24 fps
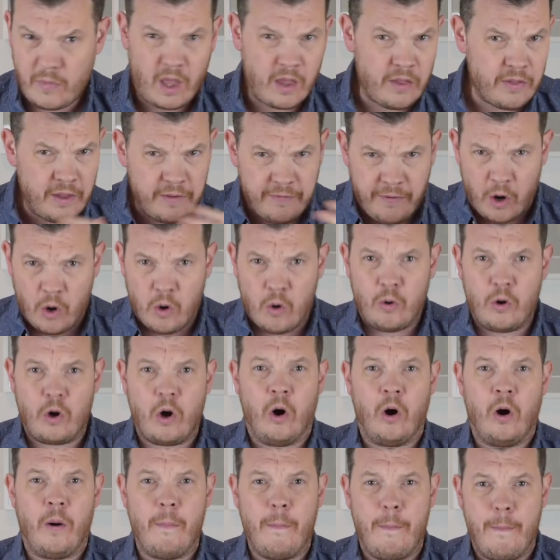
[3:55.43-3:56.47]
They've all
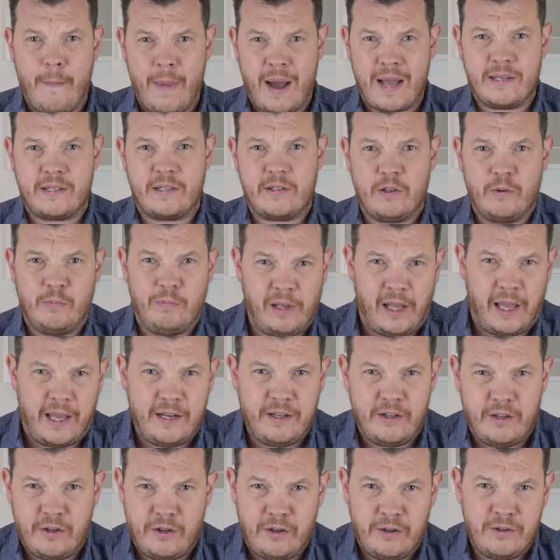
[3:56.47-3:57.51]
got master
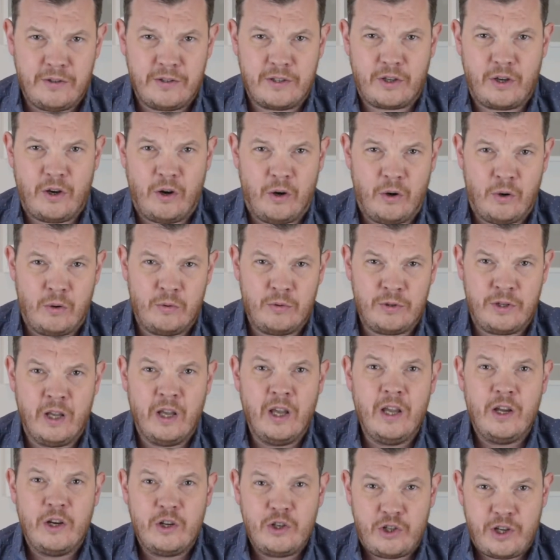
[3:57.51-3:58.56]
blenders called
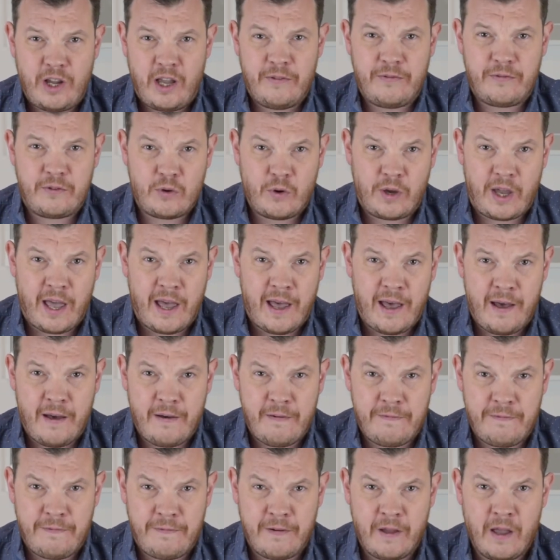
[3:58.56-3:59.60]
Chef du
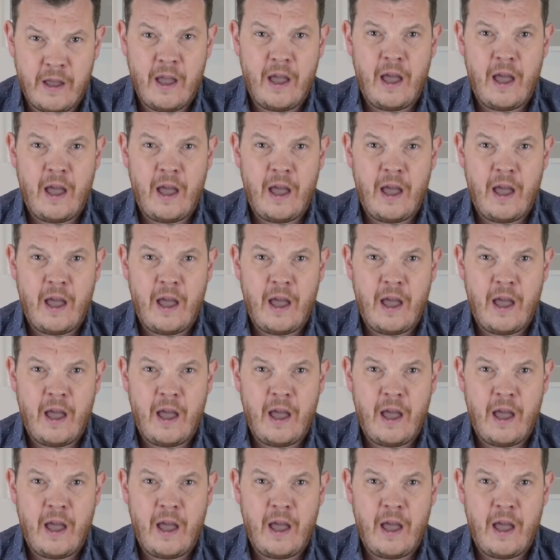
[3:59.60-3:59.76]
Cave,